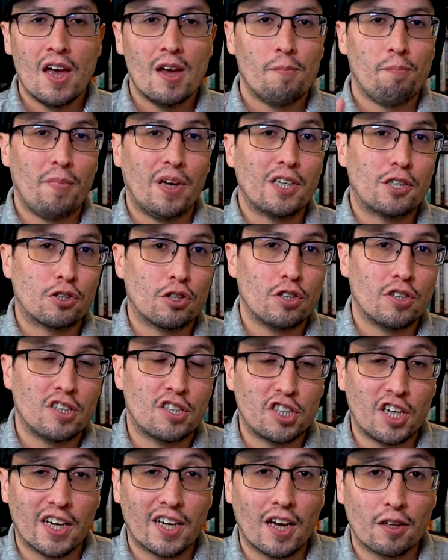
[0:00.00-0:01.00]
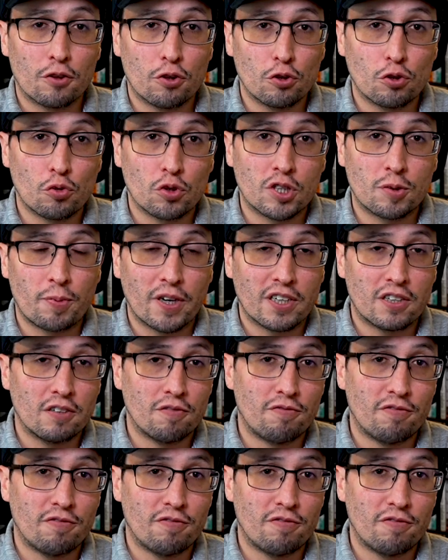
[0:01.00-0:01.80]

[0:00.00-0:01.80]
make sure to check out those respective